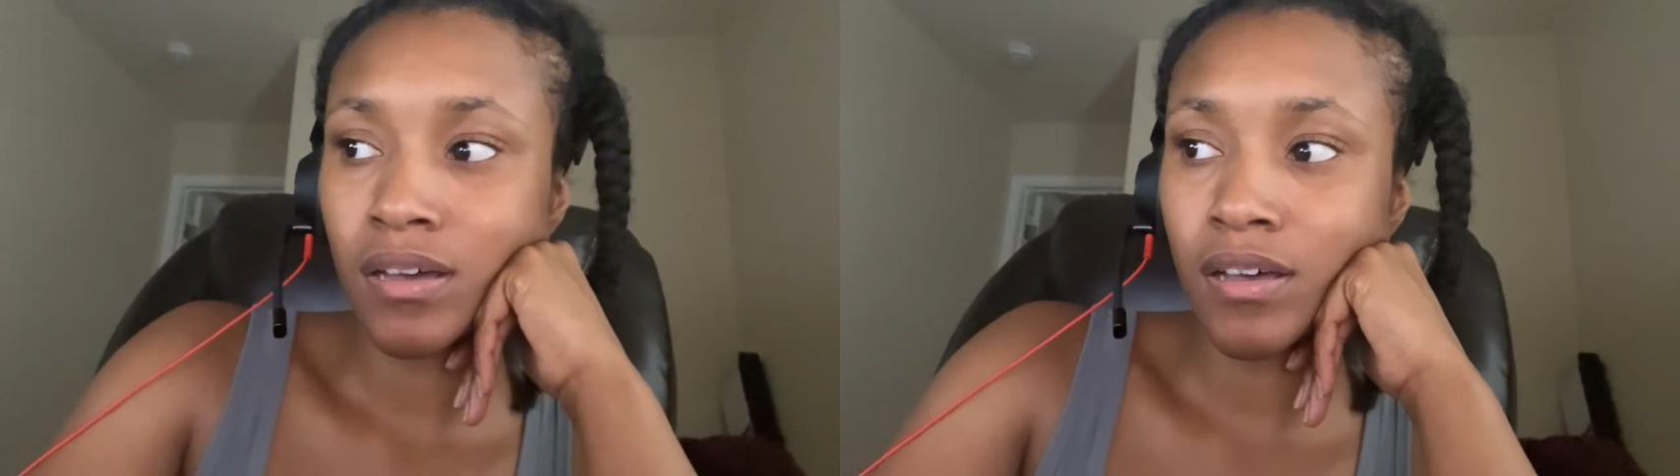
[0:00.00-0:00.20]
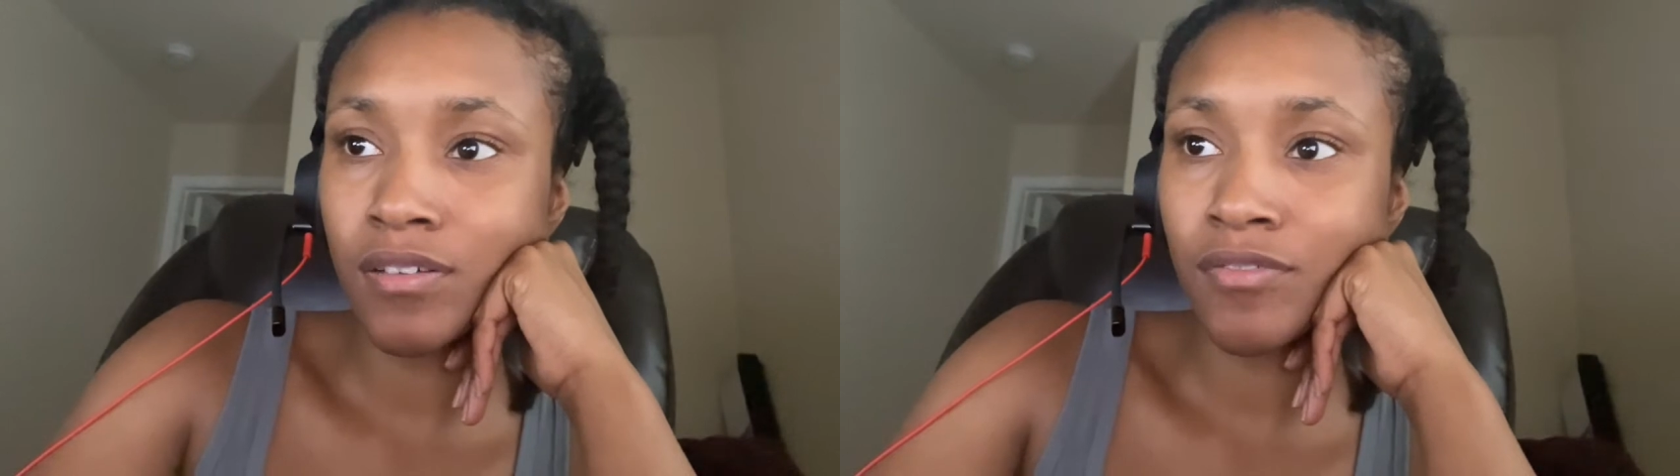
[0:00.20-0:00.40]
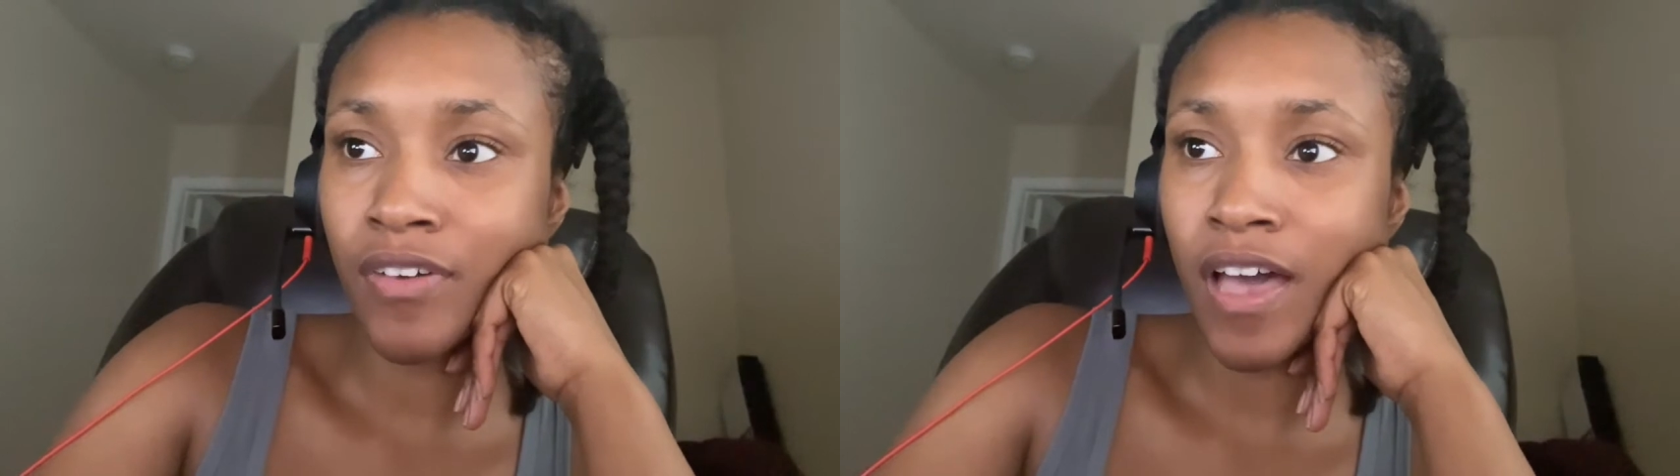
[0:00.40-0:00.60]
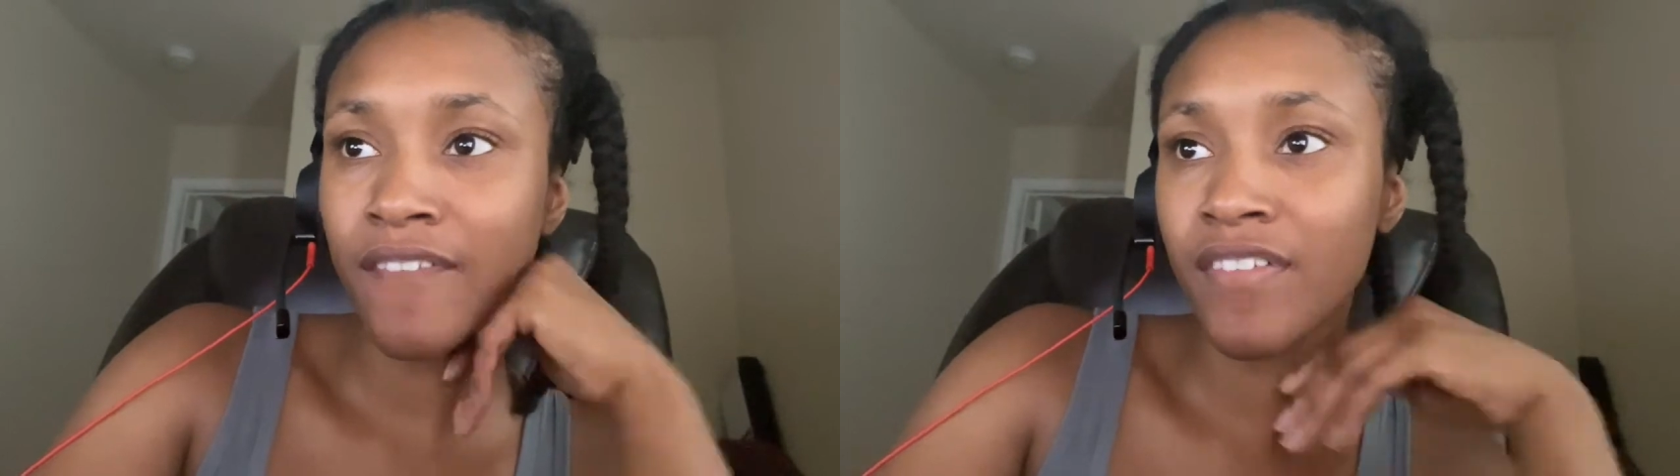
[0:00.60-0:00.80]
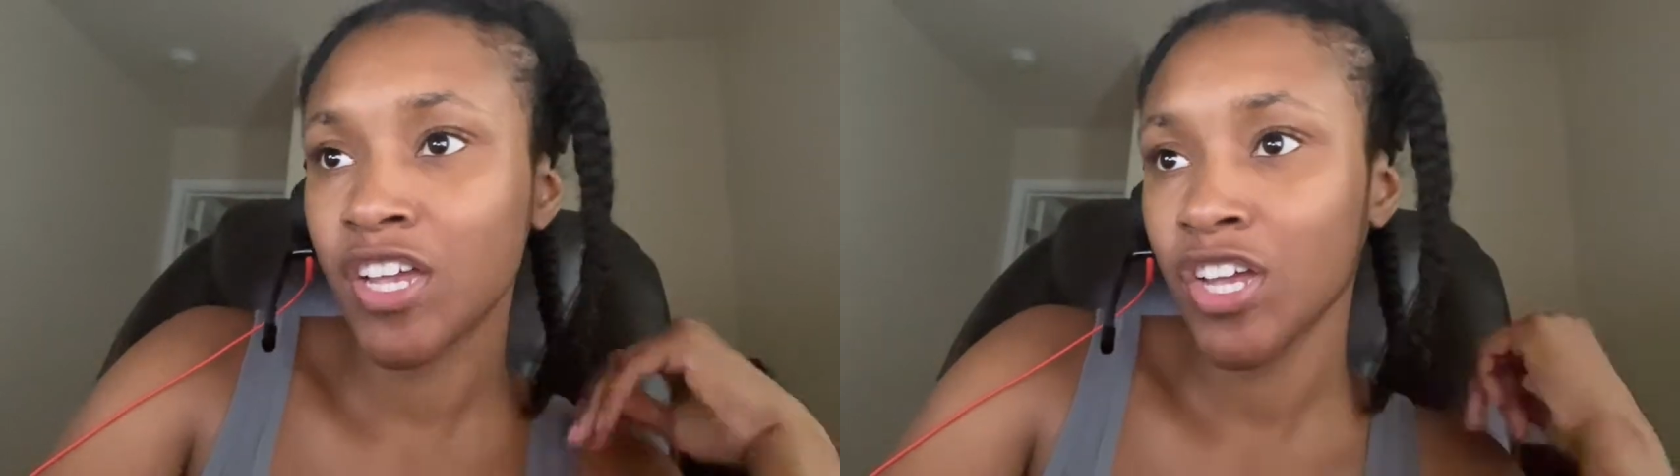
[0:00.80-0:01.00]
of
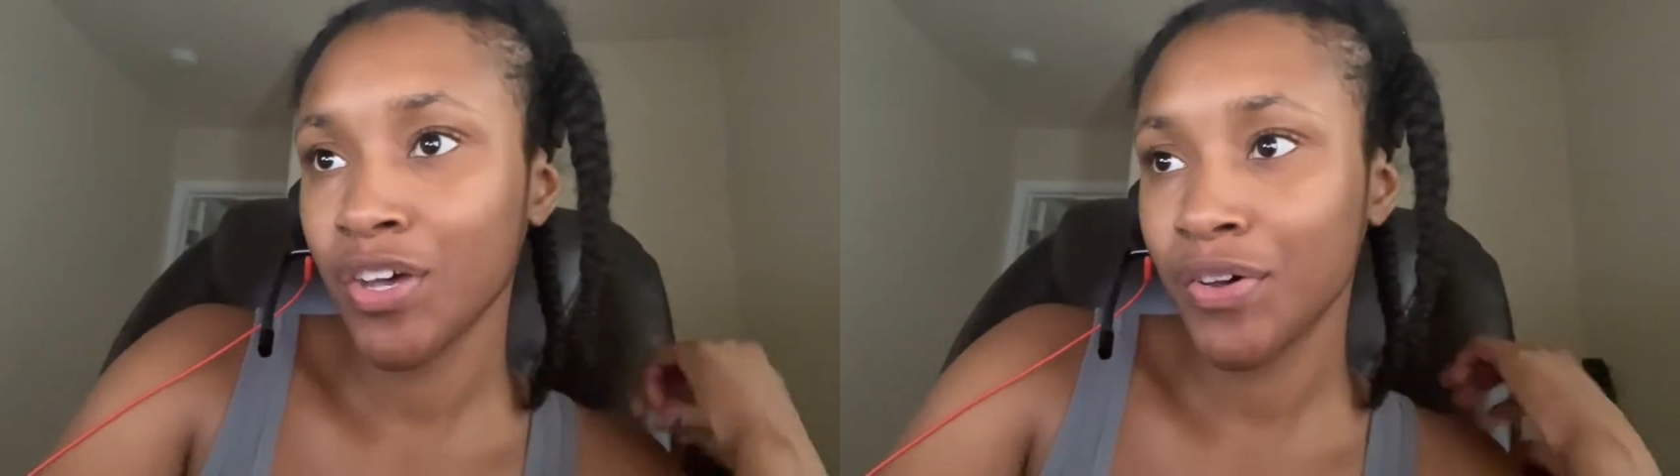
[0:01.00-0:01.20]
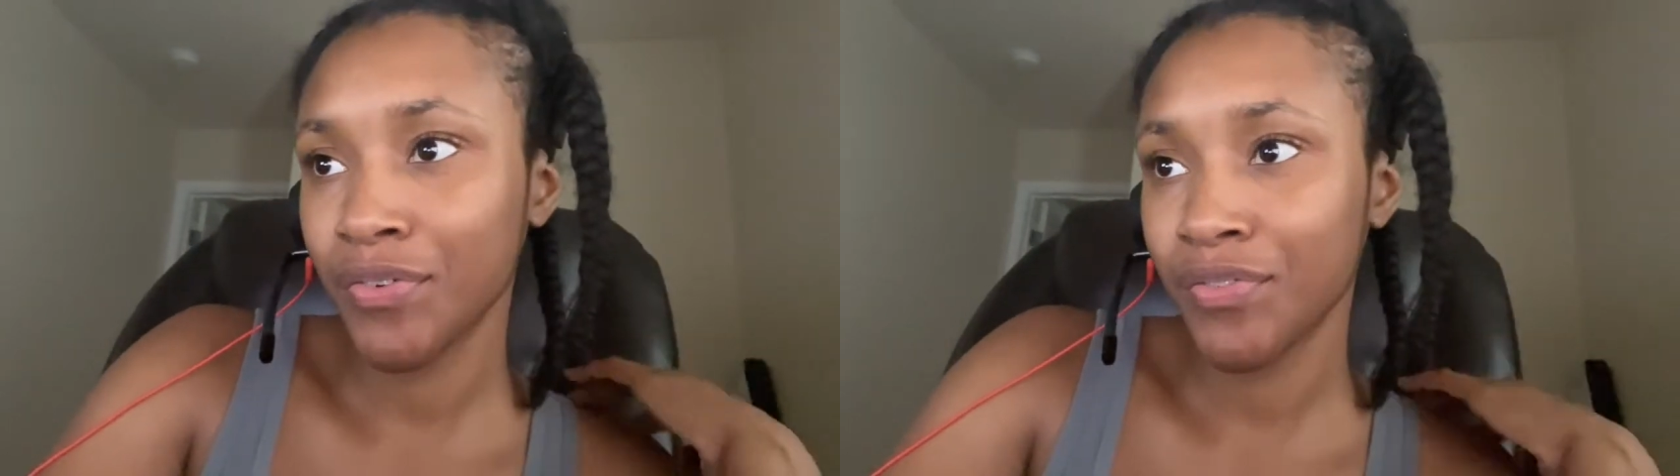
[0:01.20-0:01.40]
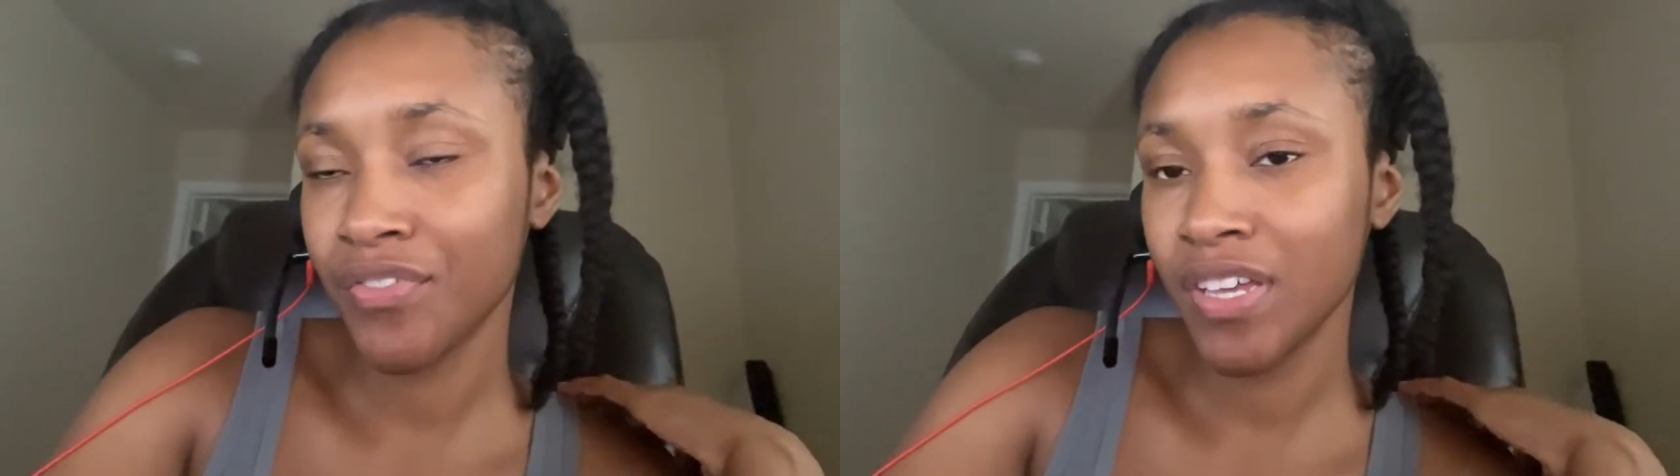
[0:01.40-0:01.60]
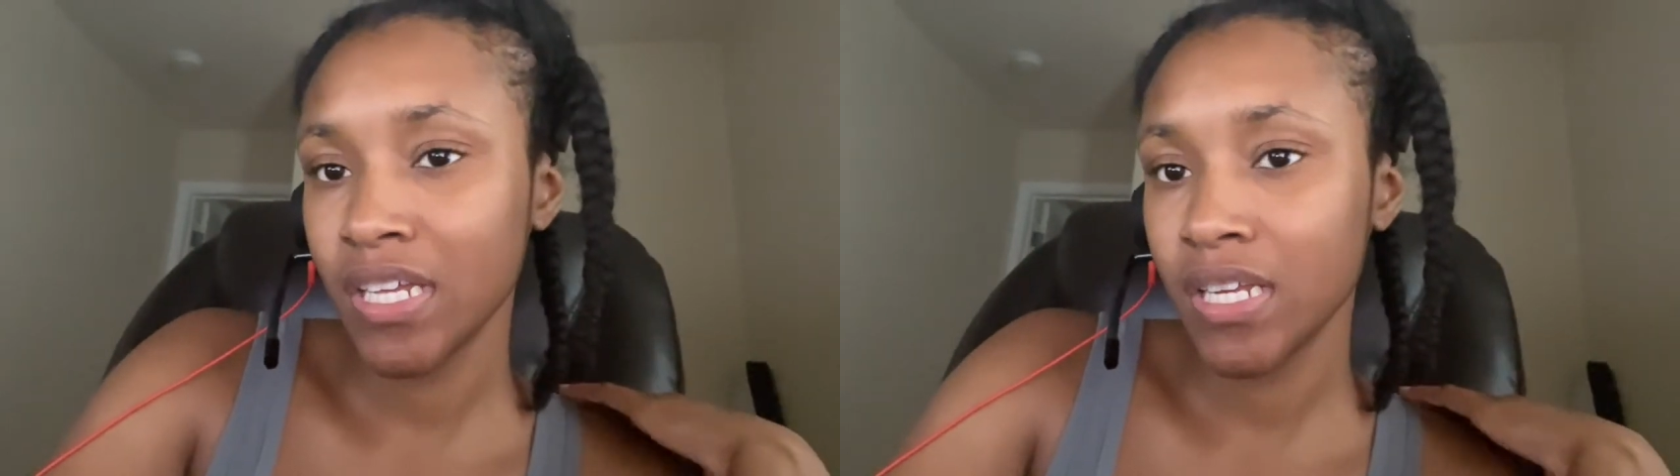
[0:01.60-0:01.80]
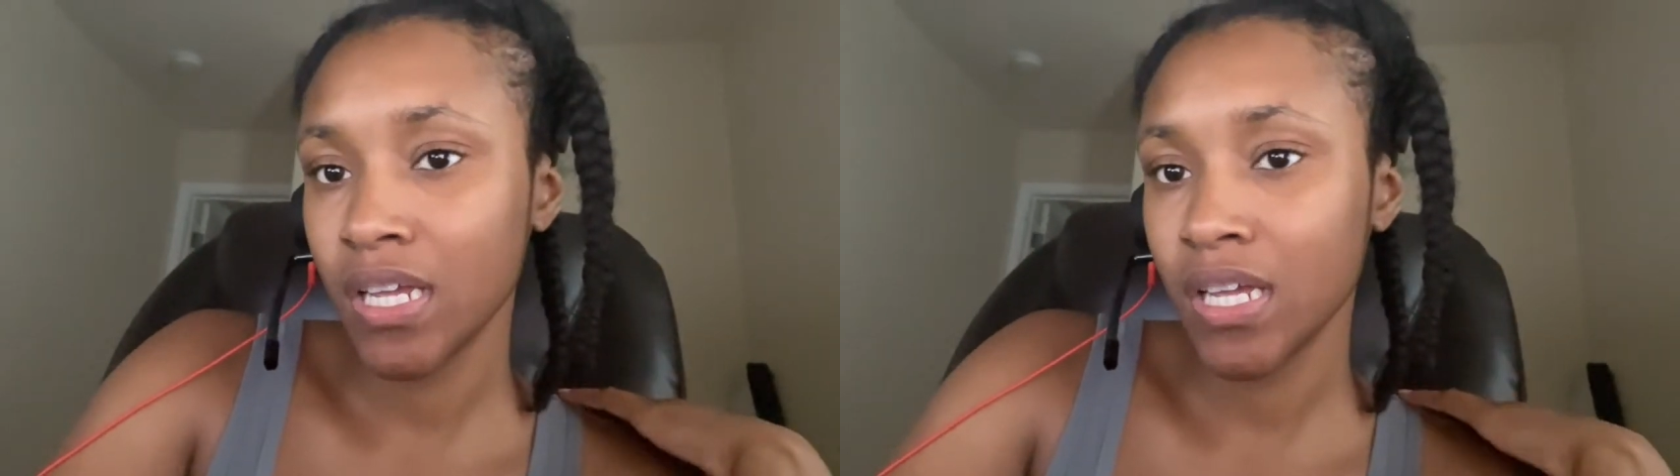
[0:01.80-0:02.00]
having
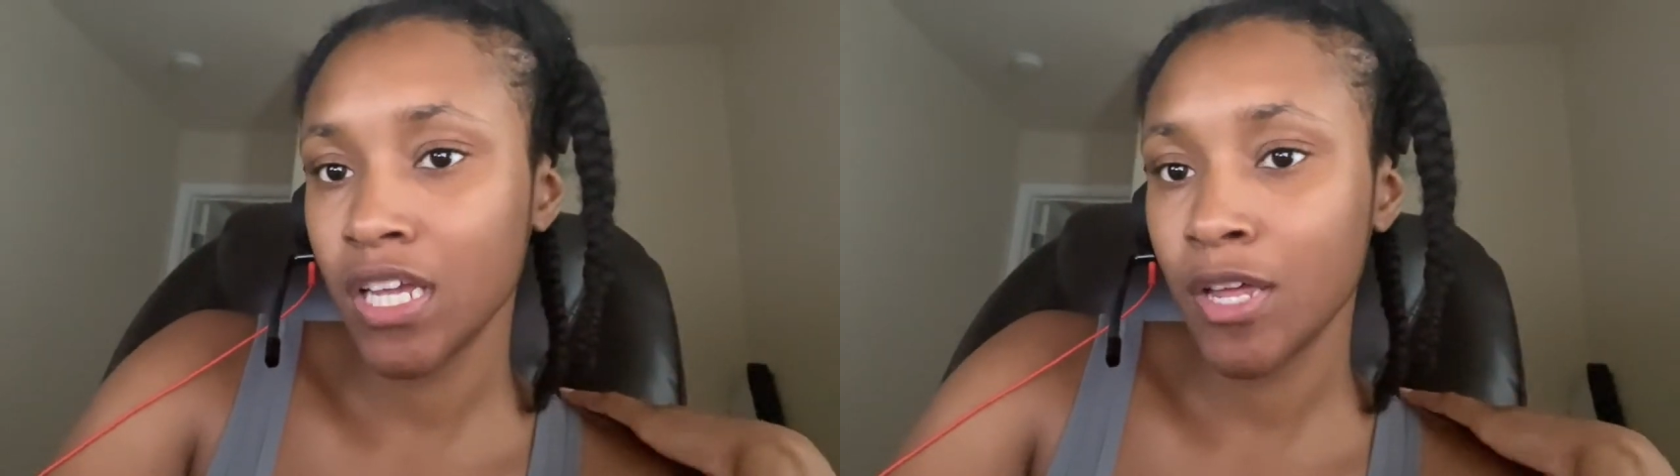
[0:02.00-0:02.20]
COVID,